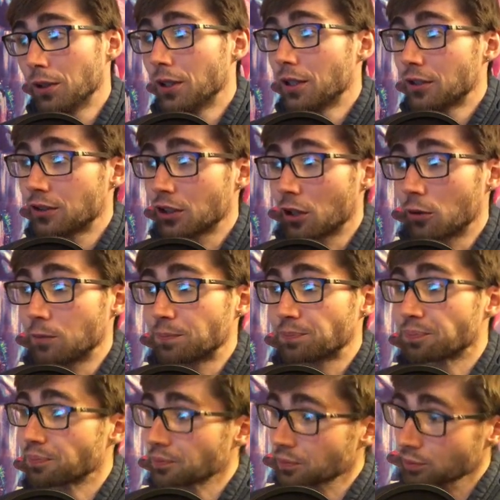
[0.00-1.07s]
So
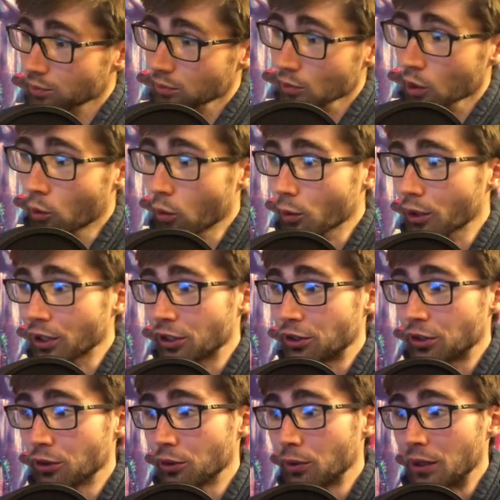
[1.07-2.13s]
what we're going to
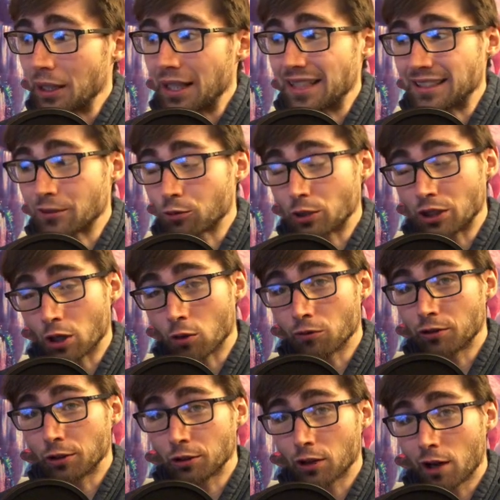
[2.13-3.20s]
do is, if we don't
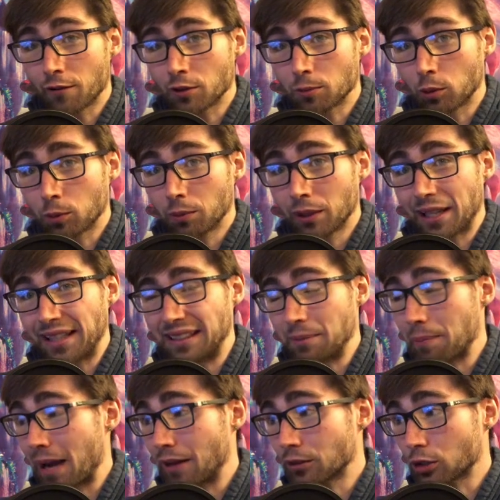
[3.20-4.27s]
feel comfortable playing the
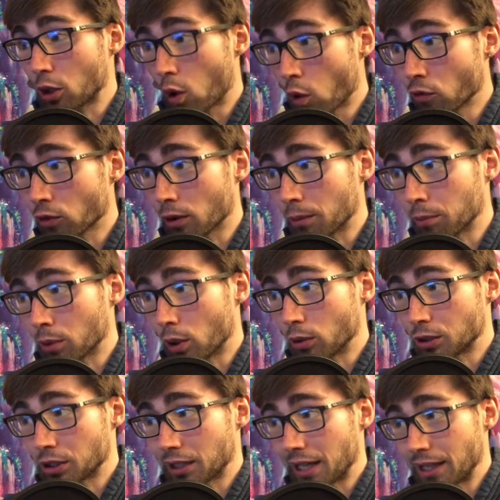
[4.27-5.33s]
bounce over
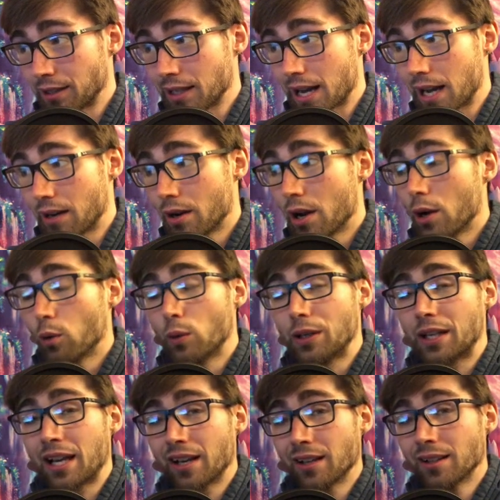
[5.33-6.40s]
approach like that, we
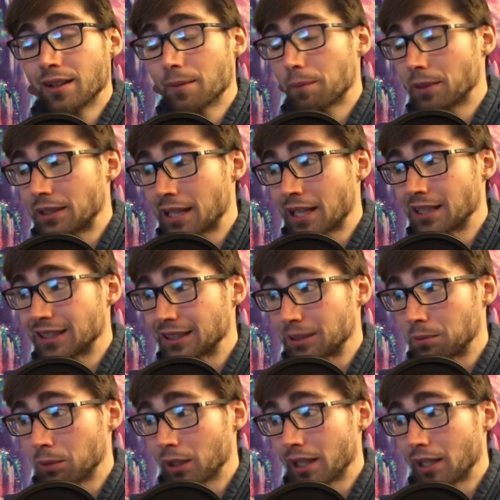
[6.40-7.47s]
can potentially
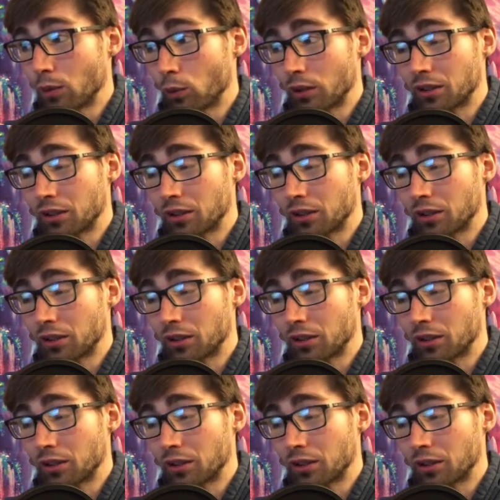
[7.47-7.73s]
play it with